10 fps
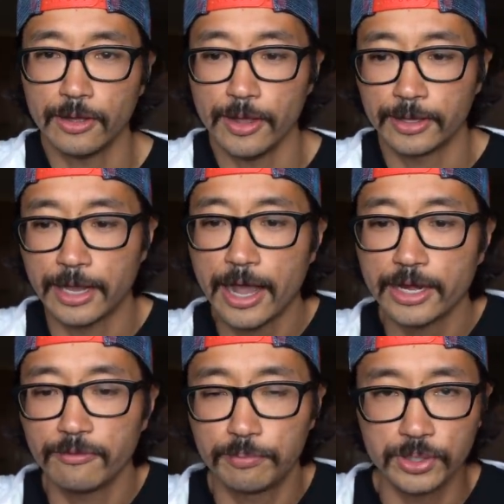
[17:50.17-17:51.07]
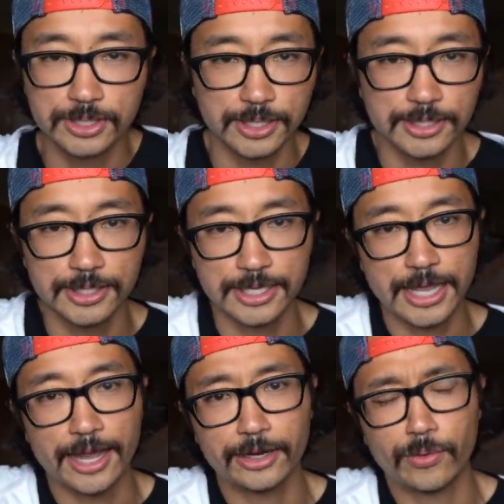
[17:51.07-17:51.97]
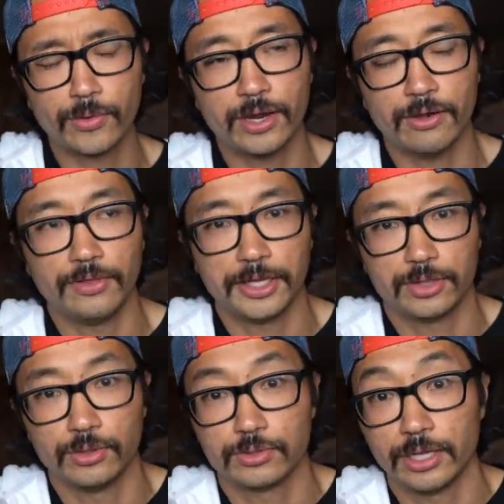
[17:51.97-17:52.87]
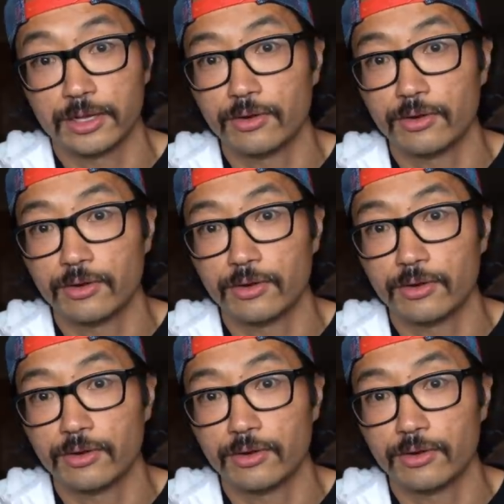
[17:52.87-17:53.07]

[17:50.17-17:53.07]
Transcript: it kind of puts it into the category of like those like